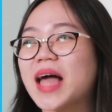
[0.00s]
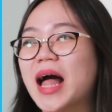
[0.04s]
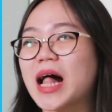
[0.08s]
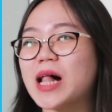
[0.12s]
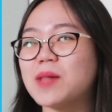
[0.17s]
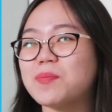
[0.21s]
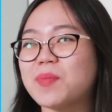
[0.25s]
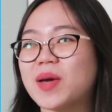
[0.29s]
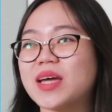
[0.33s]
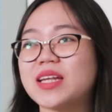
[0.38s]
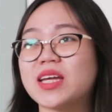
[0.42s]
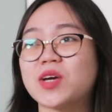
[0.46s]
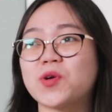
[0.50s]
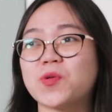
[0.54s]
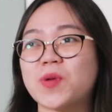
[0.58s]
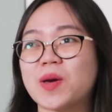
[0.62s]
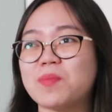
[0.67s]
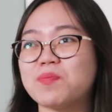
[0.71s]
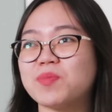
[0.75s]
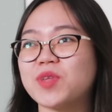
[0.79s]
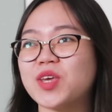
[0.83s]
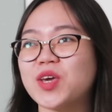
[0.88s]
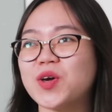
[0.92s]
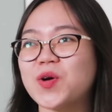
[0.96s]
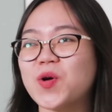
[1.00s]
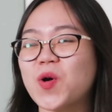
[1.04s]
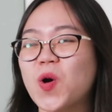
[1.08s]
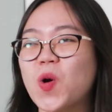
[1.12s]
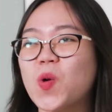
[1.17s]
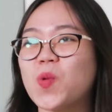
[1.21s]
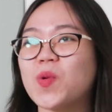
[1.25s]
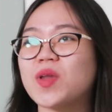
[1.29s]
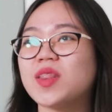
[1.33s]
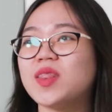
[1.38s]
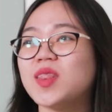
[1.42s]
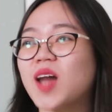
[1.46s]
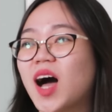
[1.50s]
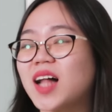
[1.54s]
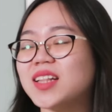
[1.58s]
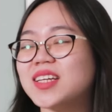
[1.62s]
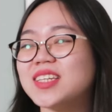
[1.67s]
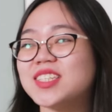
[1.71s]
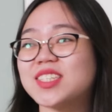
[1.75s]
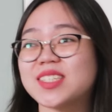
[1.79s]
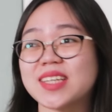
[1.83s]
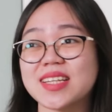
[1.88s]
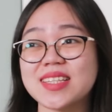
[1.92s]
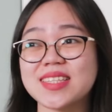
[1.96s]
help and equip you with
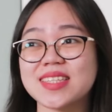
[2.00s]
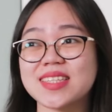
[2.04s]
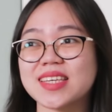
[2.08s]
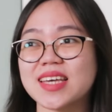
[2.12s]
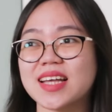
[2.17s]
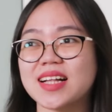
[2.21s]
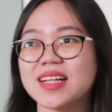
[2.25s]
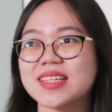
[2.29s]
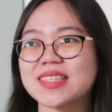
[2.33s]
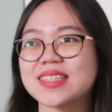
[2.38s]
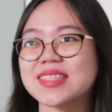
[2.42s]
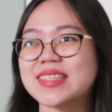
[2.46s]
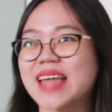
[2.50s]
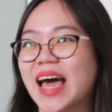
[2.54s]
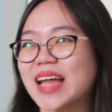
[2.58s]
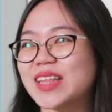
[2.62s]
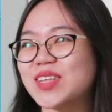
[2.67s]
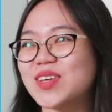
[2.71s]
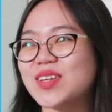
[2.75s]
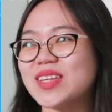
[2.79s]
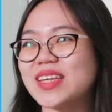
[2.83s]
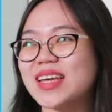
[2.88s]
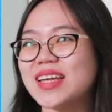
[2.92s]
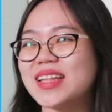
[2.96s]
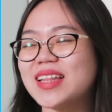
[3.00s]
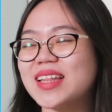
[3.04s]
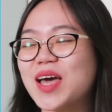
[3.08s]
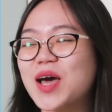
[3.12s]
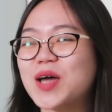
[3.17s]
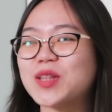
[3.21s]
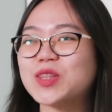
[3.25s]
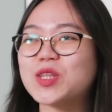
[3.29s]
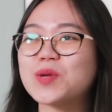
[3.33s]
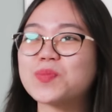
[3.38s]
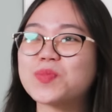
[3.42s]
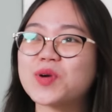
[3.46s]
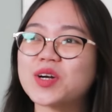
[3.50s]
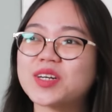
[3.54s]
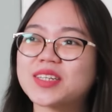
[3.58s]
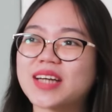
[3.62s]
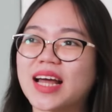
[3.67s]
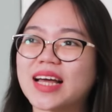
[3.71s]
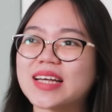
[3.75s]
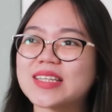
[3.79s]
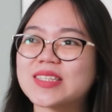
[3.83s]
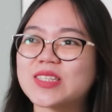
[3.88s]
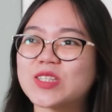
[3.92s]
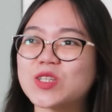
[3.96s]
knowledge and skills that you need to
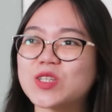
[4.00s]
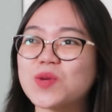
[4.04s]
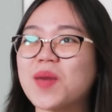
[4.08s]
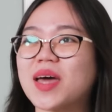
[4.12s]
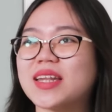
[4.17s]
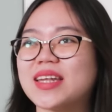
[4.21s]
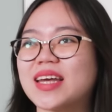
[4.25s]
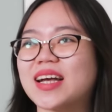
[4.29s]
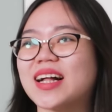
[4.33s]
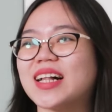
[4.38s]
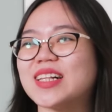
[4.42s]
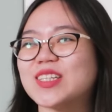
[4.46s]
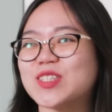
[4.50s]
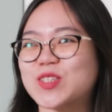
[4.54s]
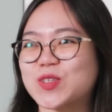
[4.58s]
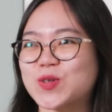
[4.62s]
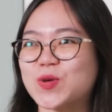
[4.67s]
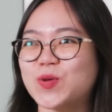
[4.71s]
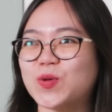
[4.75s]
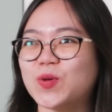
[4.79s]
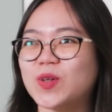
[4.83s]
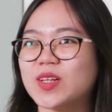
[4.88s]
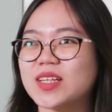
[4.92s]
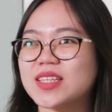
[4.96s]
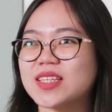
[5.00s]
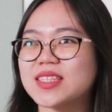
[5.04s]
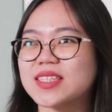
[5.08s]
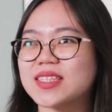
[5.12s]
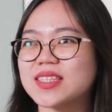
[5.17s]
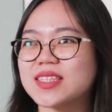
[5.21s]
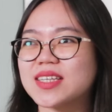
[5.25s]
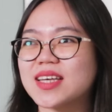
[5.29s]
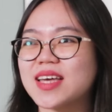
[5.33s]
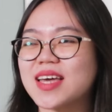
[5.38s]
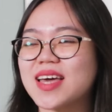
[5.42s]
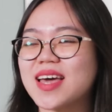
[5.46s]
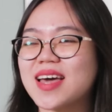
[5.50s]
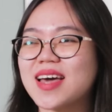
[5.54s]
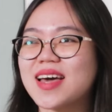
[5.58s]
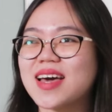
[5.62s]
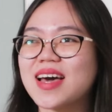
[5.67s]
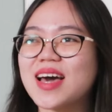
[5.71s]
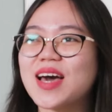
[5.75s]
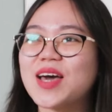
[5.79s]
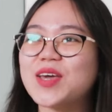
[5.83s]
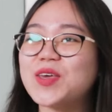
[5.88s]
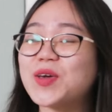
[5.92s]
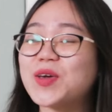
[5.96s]
progress to medical schools.
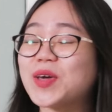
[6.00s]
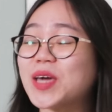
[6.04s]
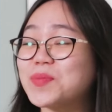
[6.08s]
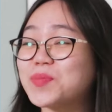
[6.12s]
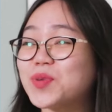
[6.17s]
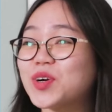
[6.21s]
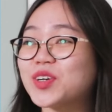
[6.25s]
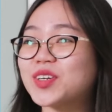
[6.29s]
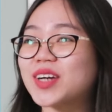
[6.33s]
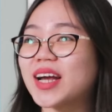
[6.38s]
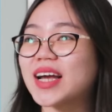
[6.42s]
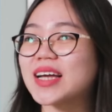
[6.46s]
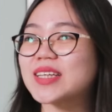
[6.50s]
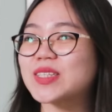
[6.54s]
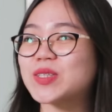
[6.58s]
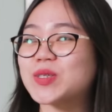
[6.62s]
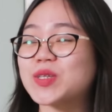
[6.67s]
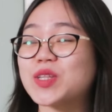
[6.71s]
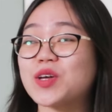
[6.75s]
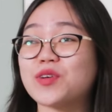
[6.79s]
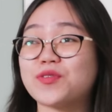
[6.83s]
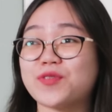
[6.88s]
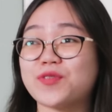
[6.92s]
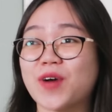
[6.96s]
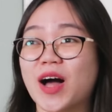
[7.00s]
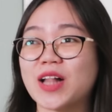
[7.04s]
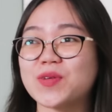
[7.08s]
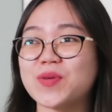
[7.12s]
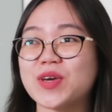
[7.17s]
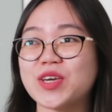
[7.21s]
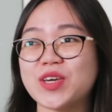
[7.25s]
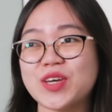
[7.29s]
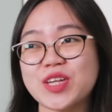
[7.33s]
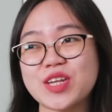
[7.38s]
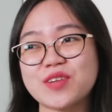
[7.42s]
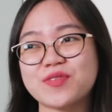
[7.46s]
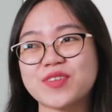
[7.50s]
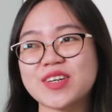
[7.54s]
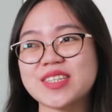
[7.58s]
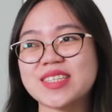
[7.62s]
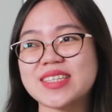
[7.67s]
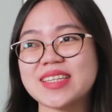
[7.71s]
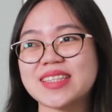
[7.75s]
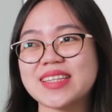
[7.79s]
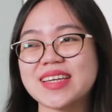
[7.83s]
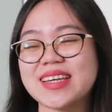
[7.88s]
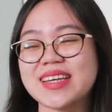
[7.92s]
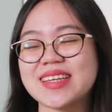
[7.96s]
You can progress to the following
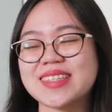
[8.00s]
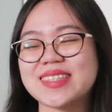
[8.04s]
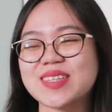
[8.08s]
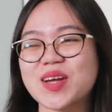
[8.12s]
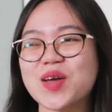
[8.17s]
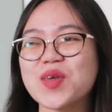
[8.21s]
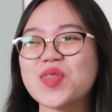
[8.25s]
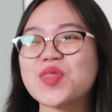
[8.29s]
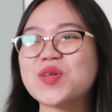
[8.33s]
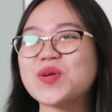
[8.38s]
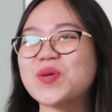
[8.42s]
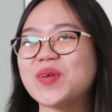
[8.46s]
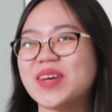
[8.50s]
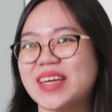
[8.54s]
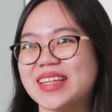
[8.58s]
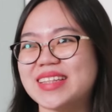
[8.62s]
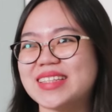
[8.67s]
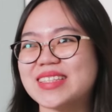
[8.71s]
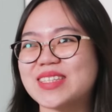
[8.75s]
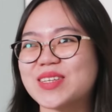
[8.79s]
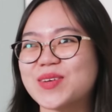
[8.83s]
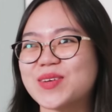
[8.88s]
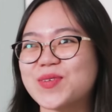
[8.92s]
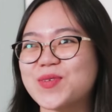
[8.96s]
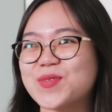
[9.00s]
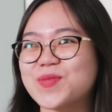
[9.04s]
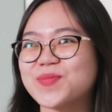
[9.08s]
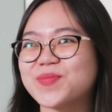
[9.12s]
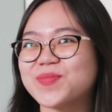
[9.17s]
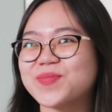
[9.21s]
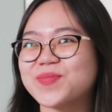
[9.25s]
universities through Into.